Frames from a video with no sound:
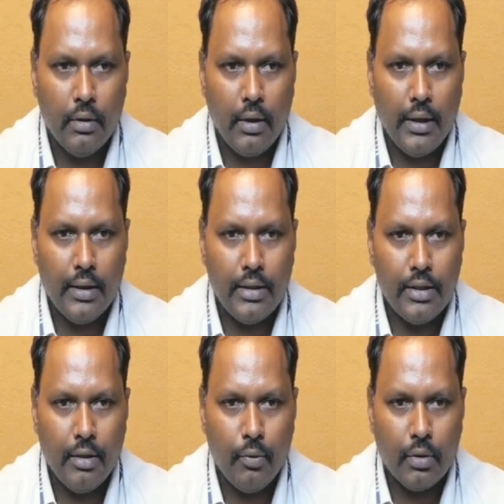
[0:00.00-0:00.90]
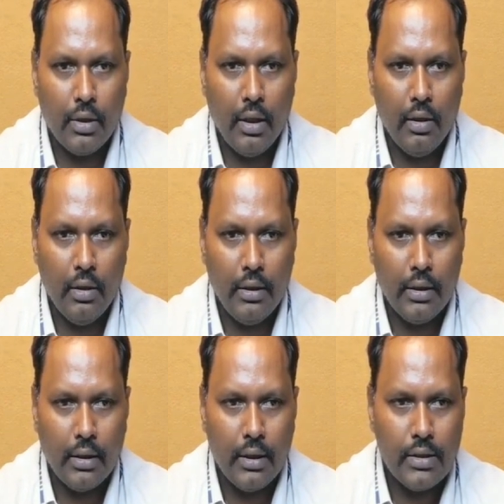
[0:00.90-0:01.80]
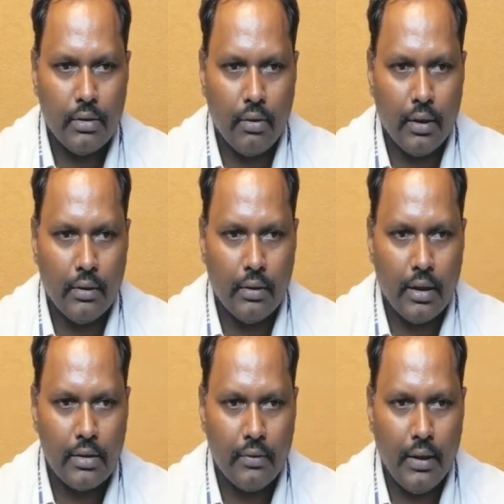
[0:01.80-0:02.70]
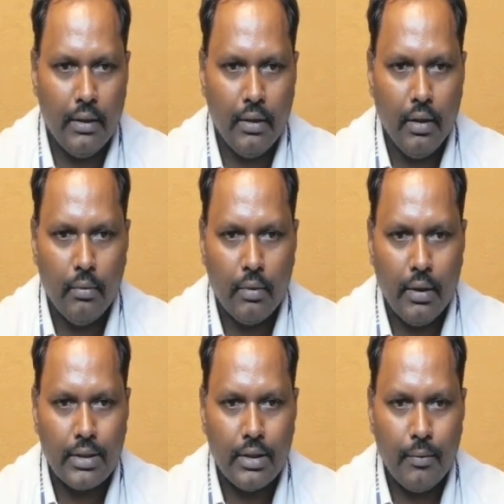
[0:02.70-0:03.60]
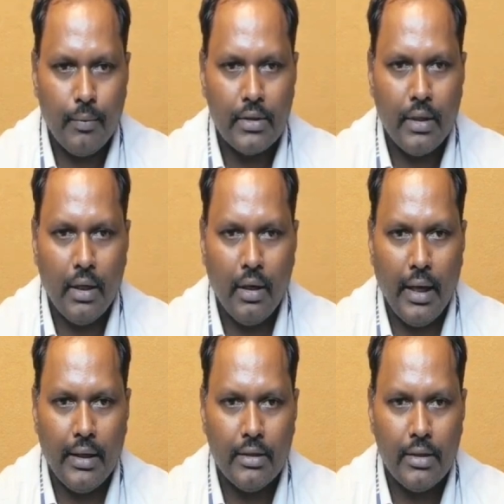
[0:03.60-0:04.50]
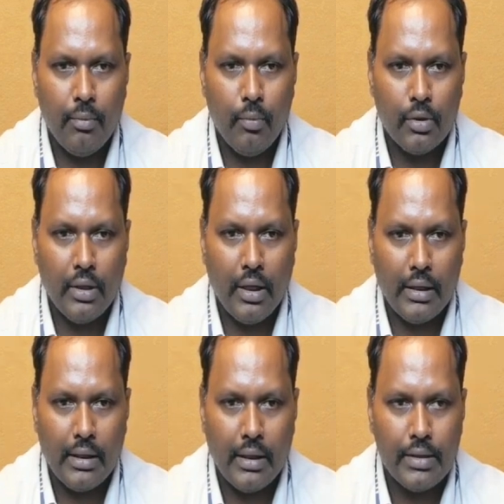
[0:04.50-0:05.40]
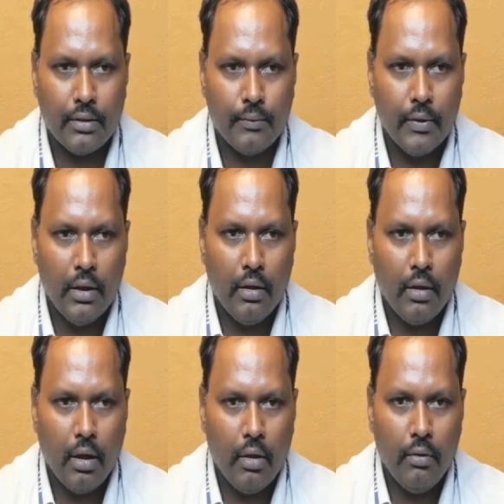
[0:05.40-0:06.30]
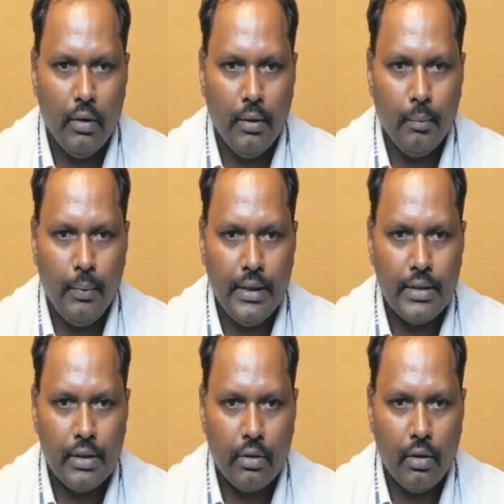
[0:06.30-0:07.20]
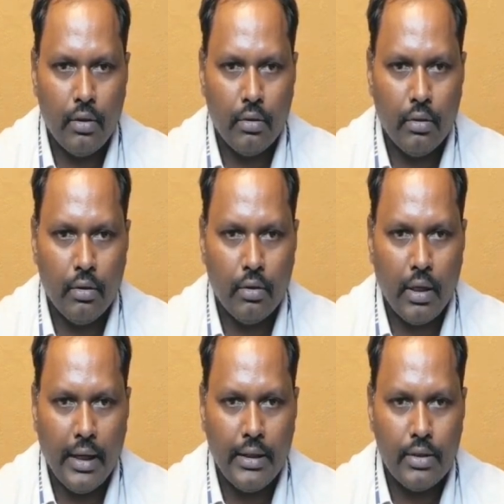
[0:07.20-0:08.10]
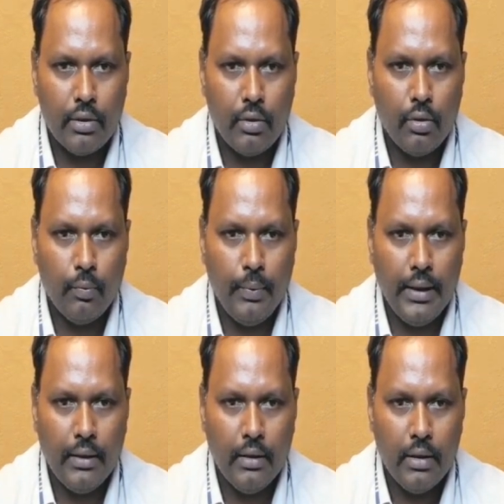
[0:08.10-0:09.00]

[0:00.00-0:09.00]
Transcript: I and J both are increased only. That's why next step is that I and J both are increased. Now B is equal to I is equal to B,